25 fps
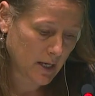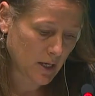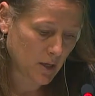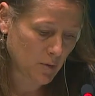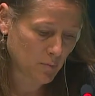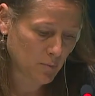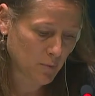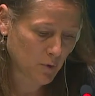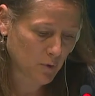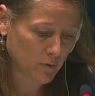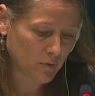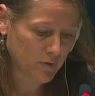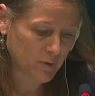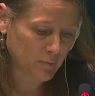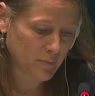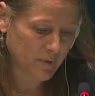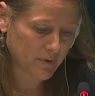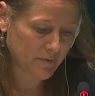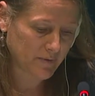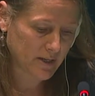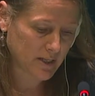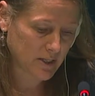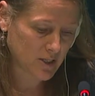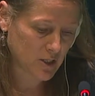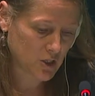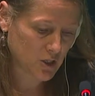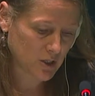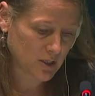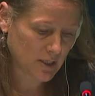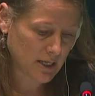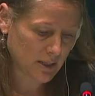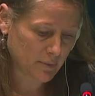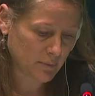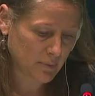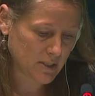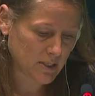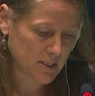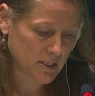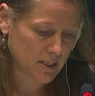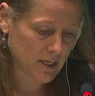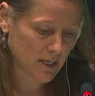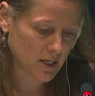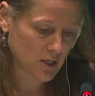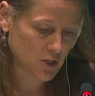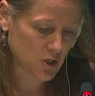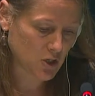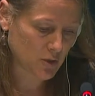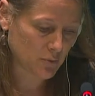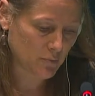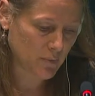improving prevention and
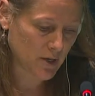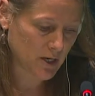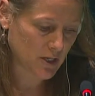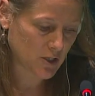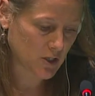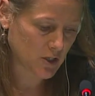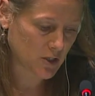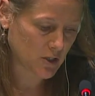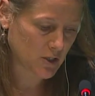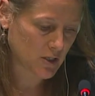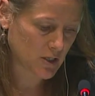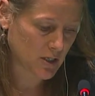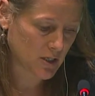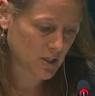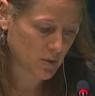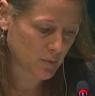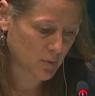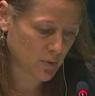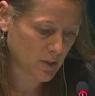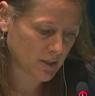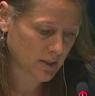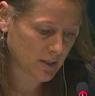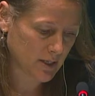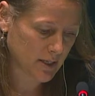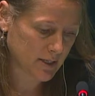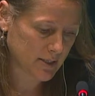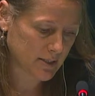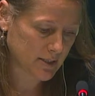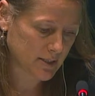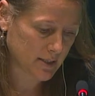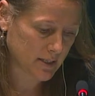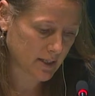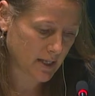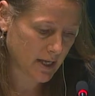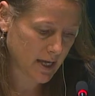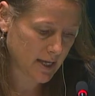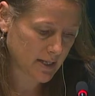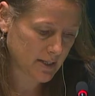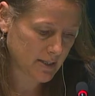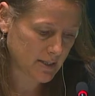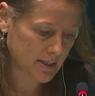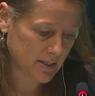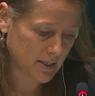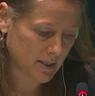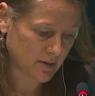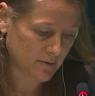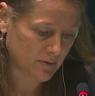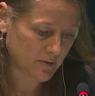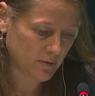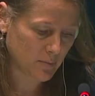mitigation measures, as well as
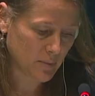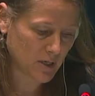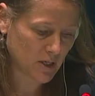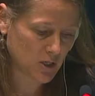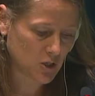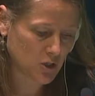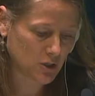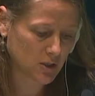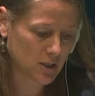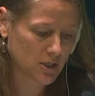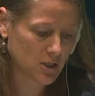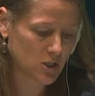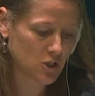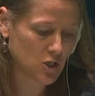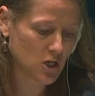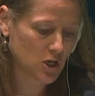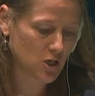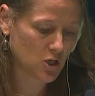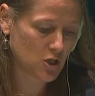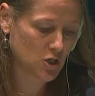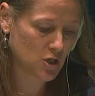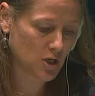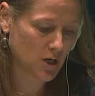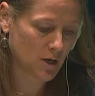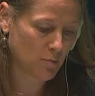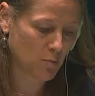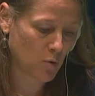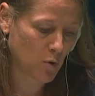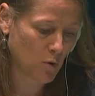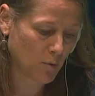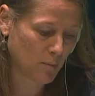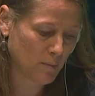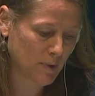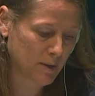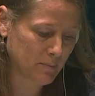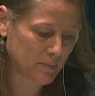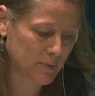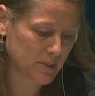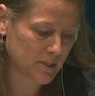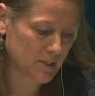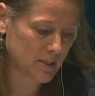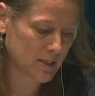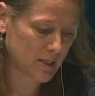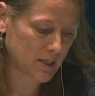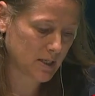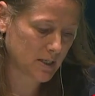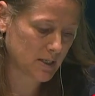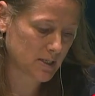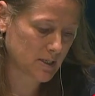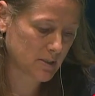enhancing information exchange among member
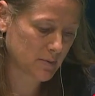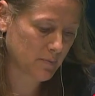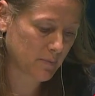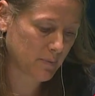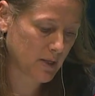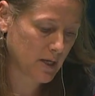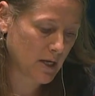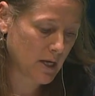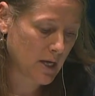states.